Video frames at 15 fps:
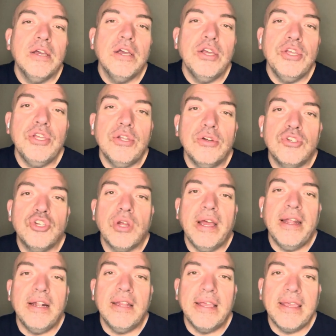you know,
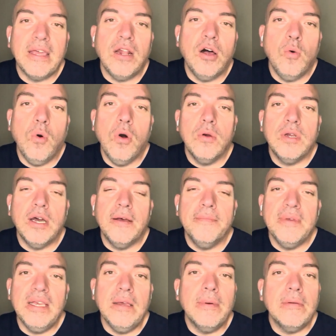trying to like get all woke on
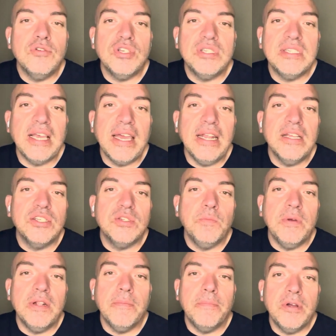me. But I'm just saying, it's
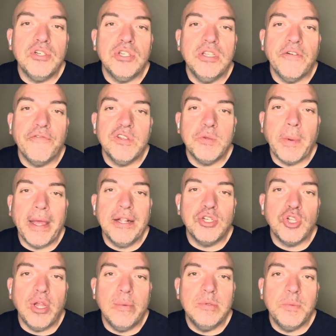been a bunch of different Spanish
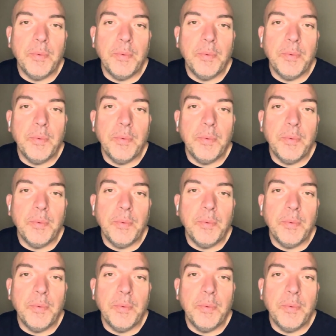clubs.